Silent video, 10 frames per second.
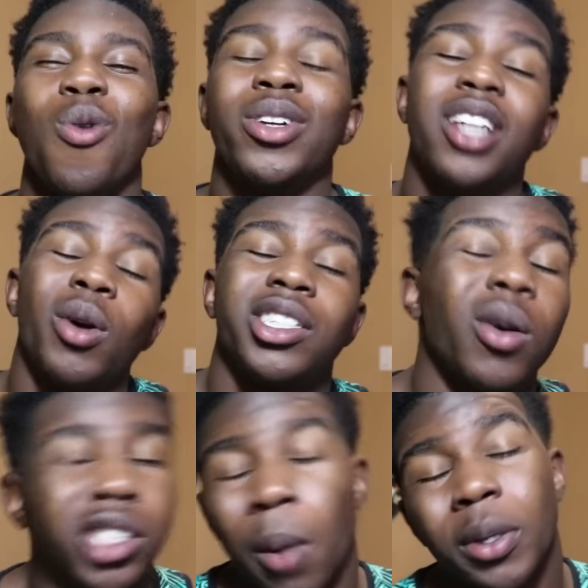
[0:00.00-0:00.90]
What's up,
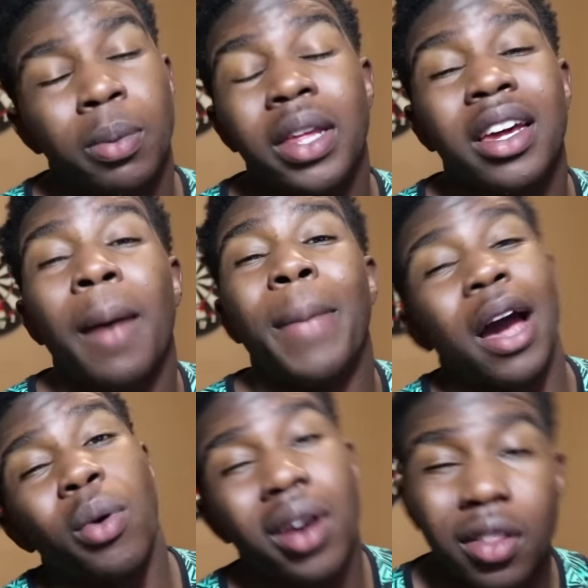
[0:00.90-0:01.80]
it's Malik and I'm
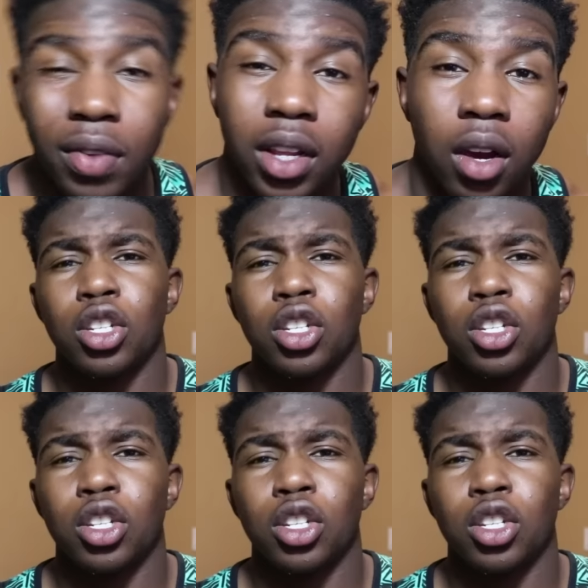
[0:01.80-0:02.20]
back with another video.